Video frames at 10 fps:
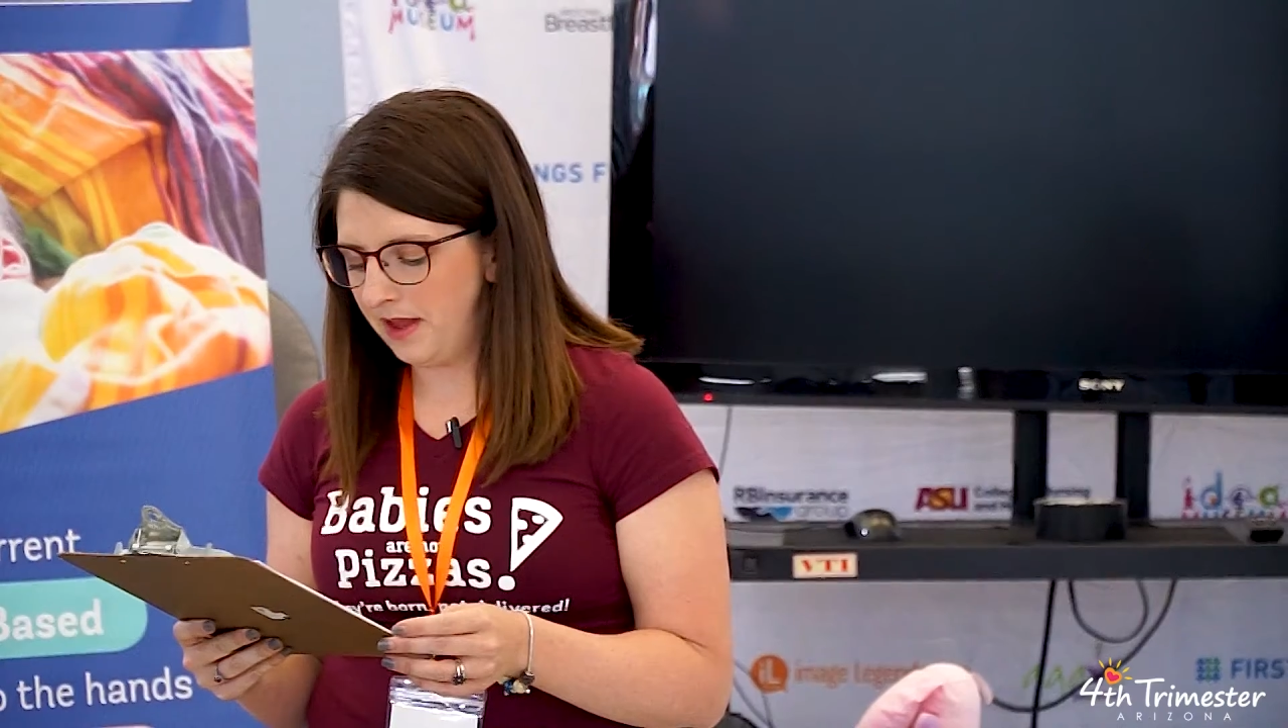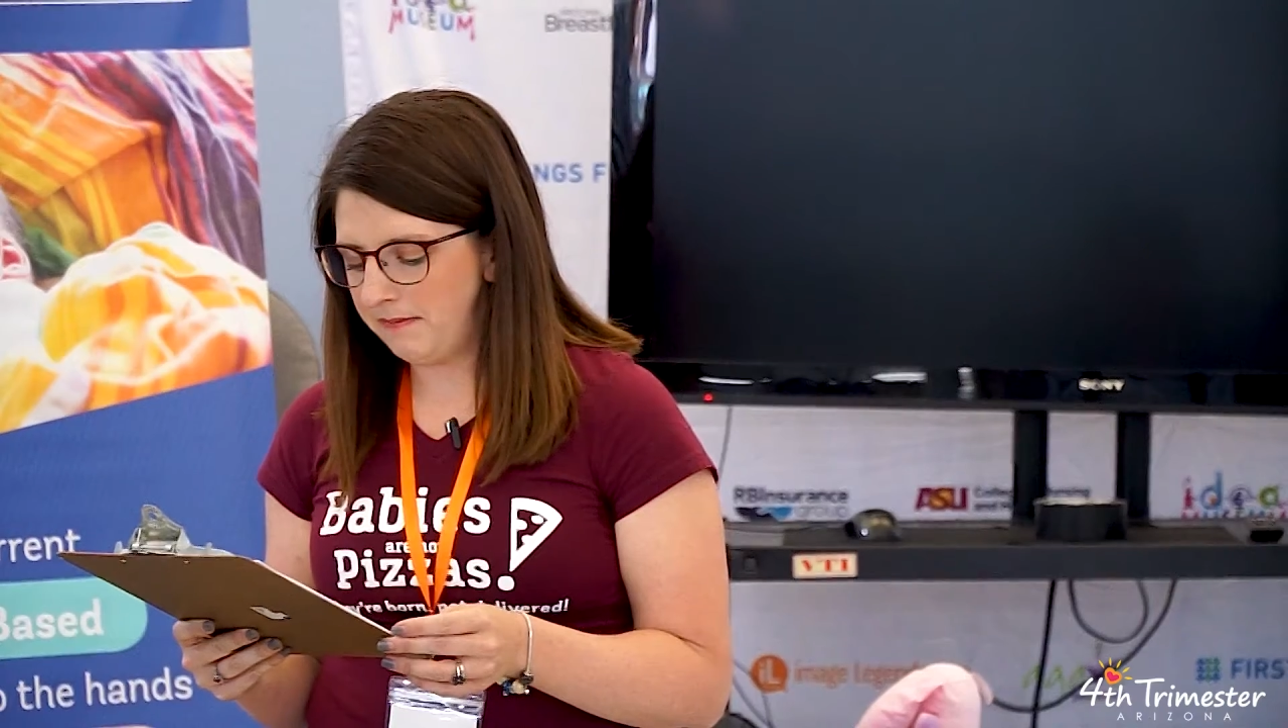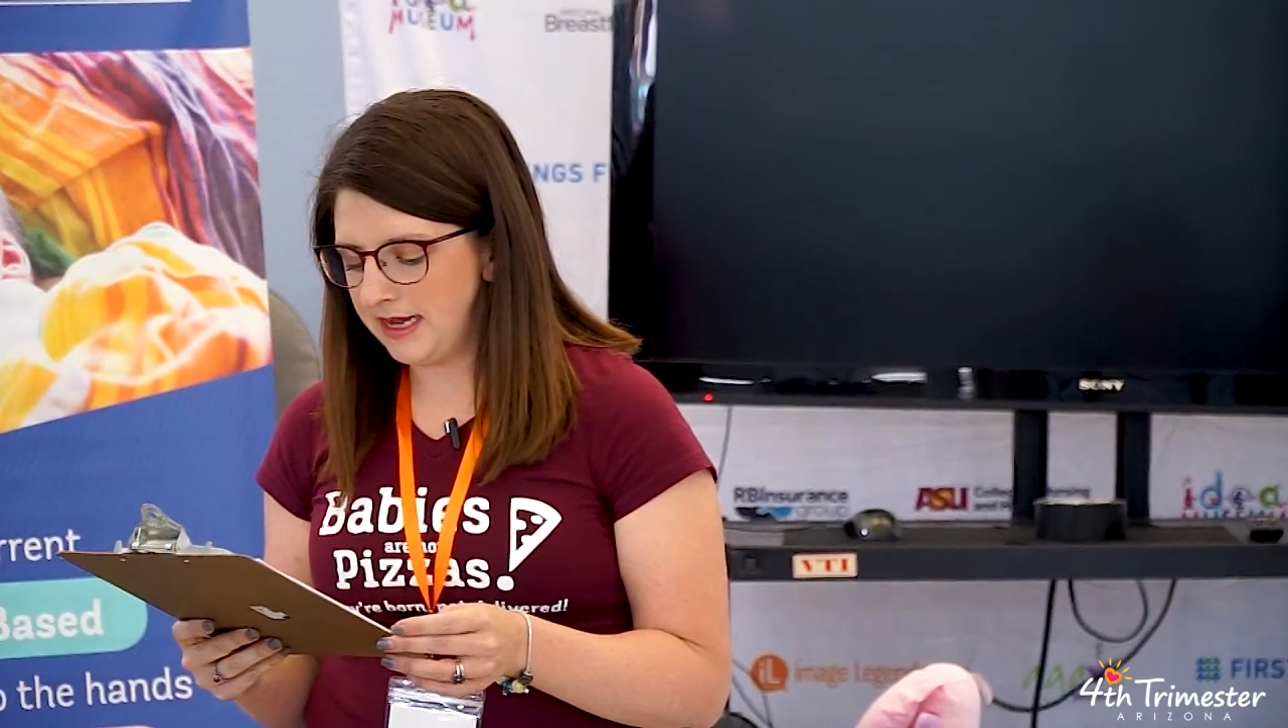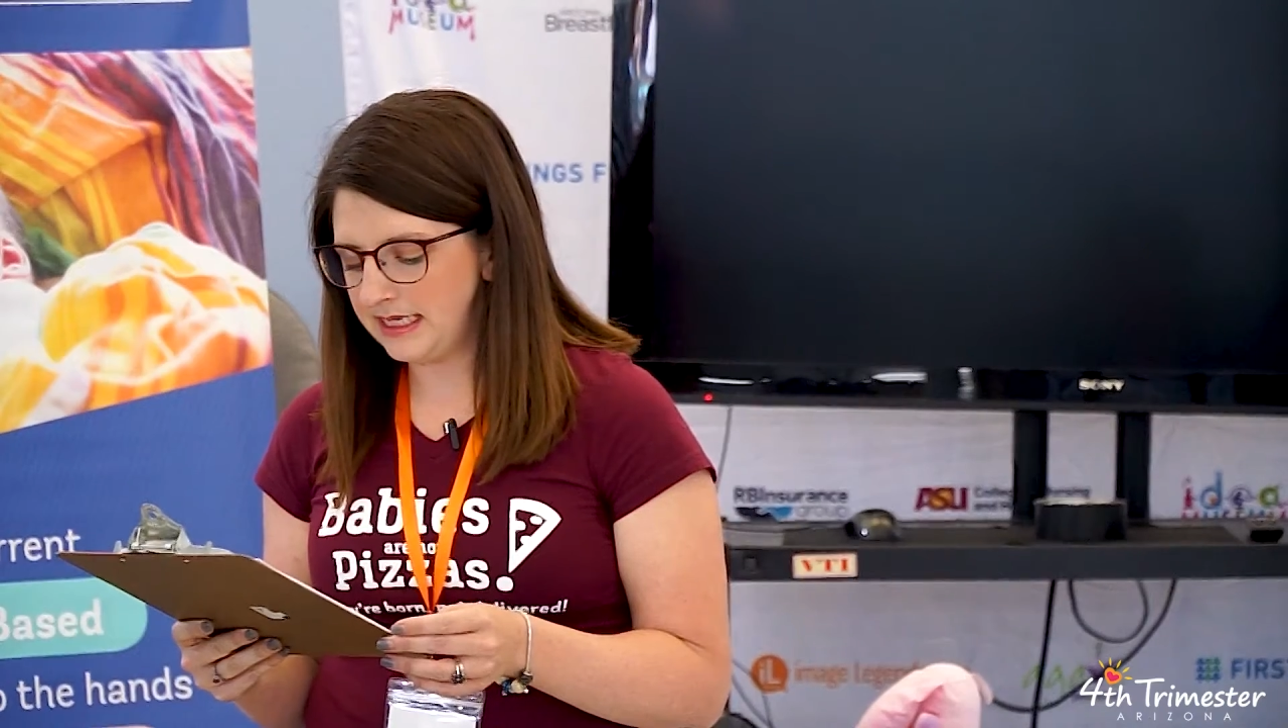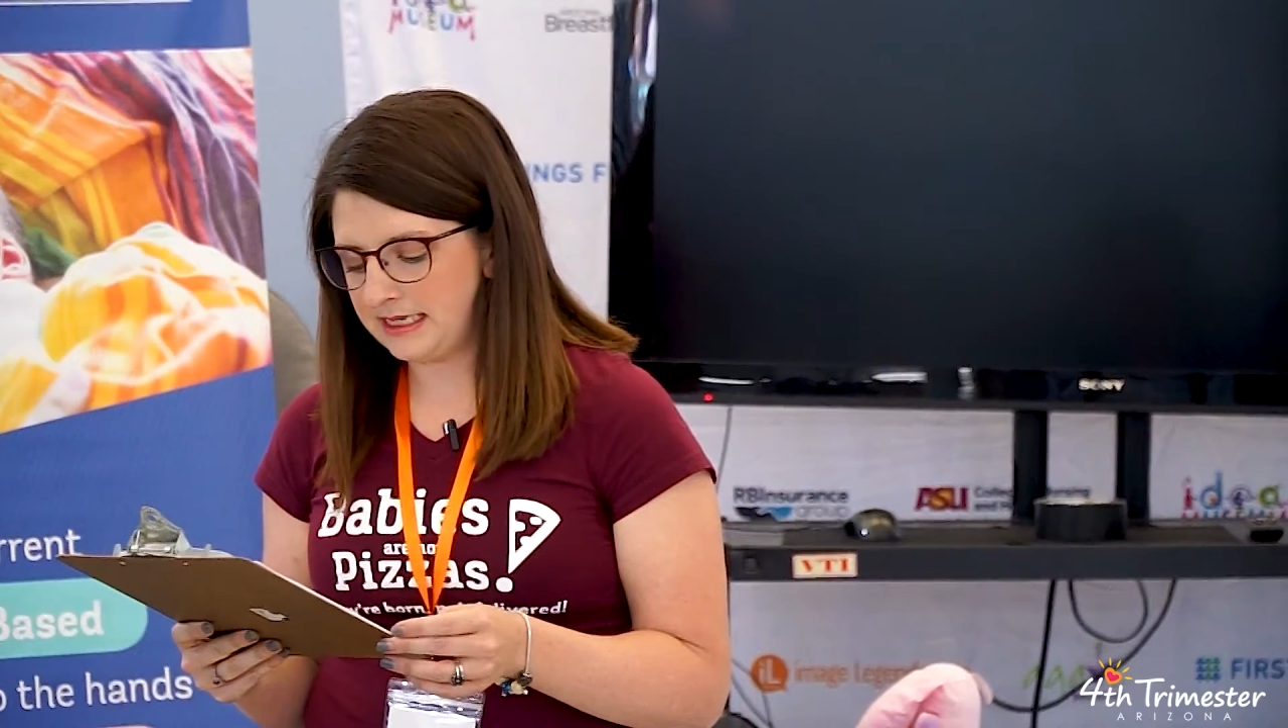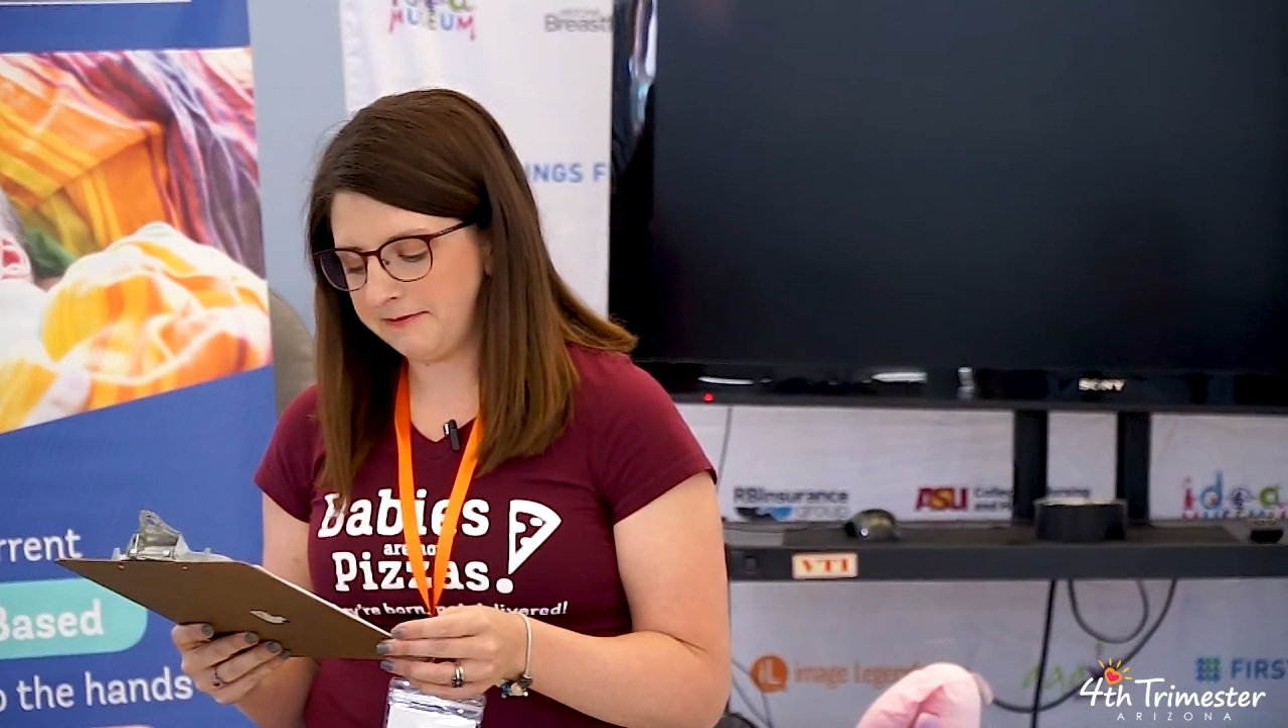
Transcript: it makes it